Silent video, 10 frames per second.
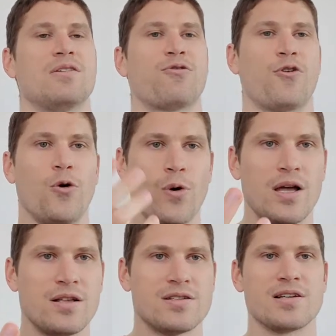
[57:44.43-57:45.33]

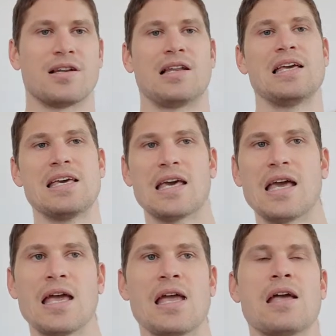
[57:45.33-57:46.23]
fluids and
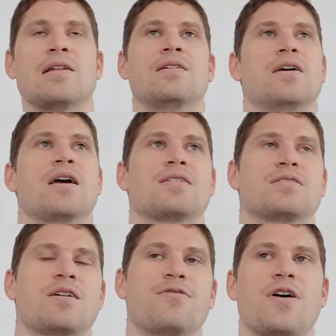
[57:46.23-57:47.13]
leaking and
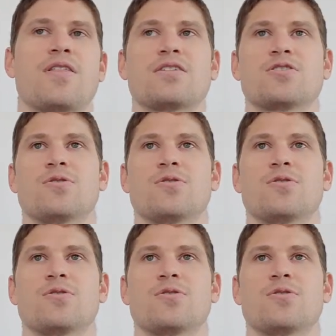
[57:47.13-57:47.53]
stuff like that.